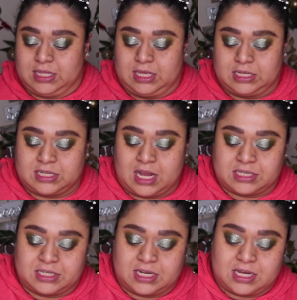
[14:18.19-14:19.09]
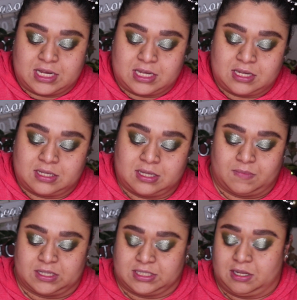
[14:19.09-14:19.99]
the Tatcha,
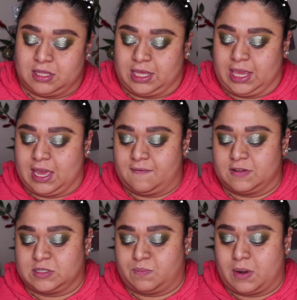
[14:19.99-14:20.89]
the Silky Canvas